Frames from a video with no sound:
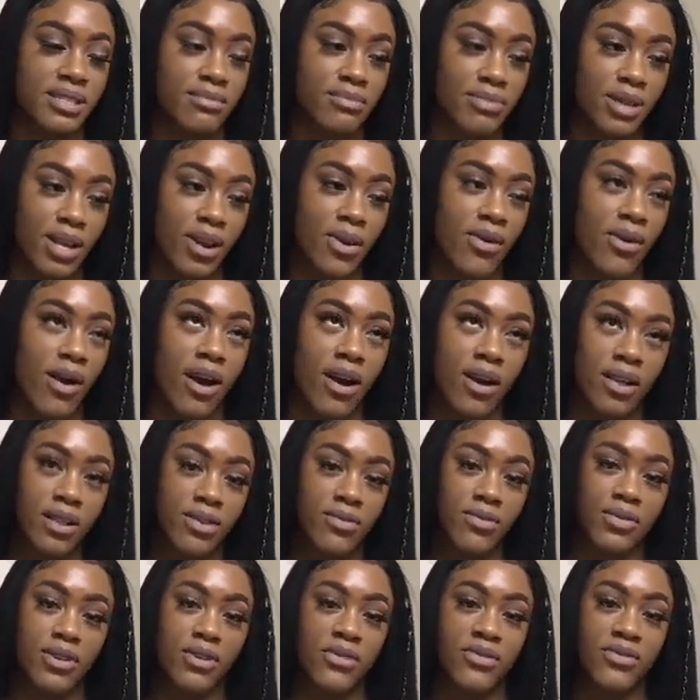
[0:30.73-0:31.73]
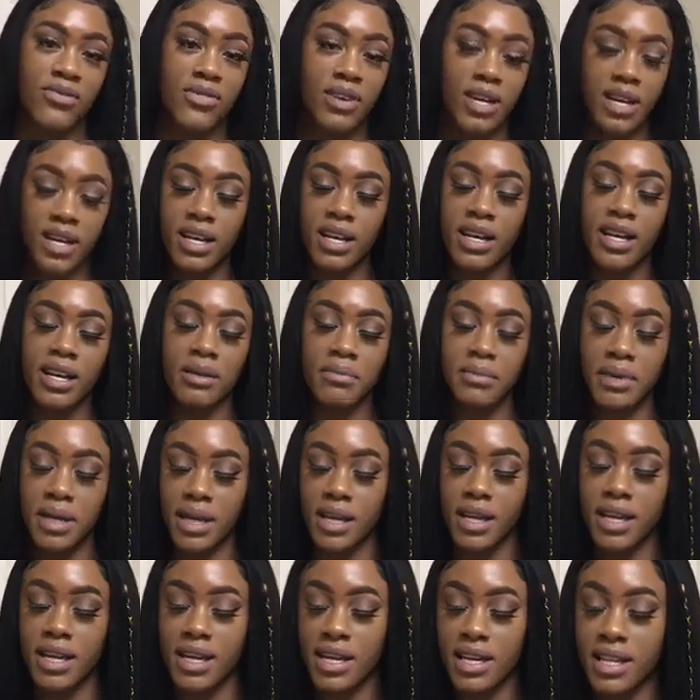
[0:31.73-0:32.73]
to blow all of your fucking
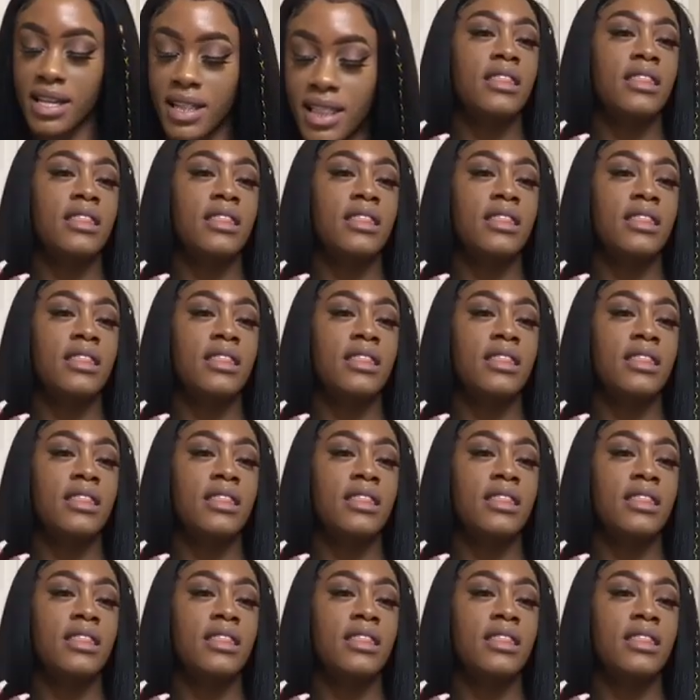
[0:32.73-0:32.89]
money.